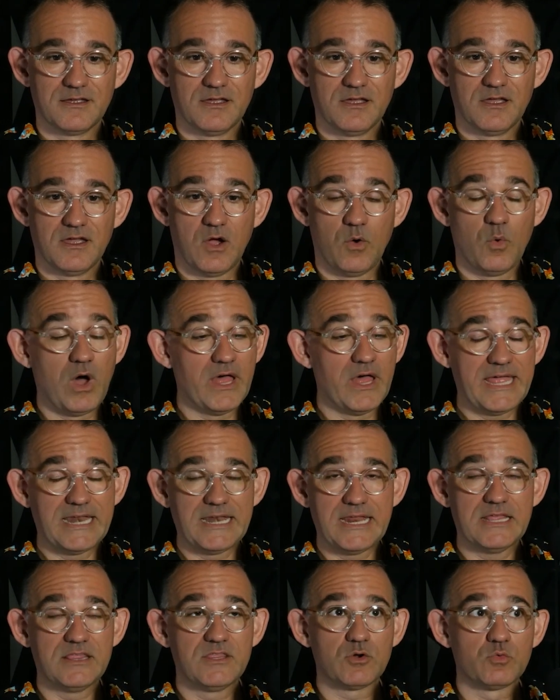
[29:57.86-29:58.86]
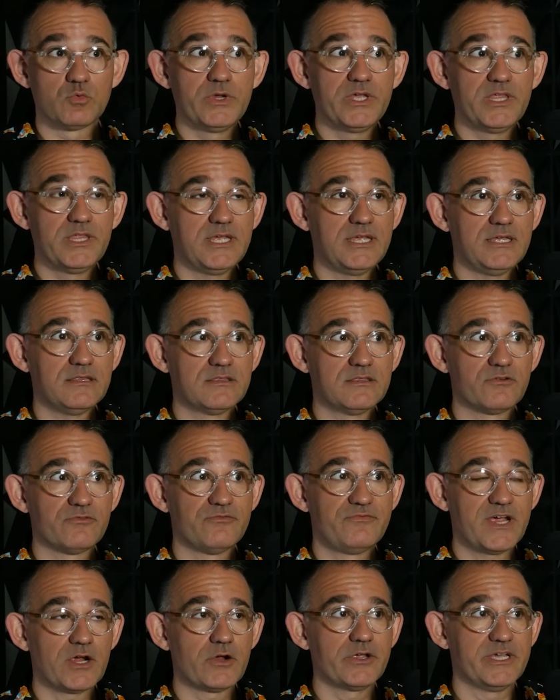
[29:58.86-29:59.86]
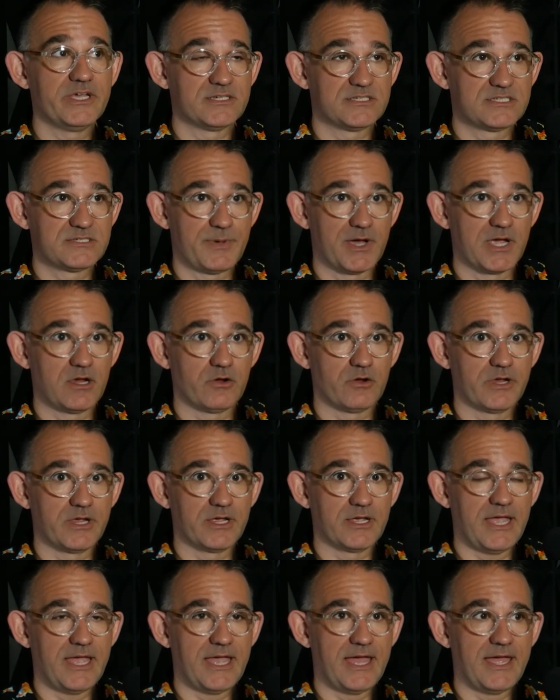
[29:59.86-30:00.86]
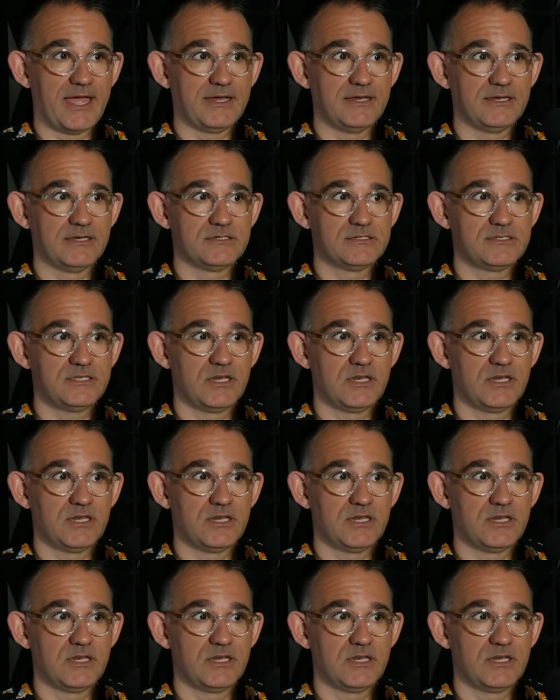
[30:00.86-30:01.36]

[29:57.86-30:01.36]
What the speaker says: Well, and they're very inspiring. And,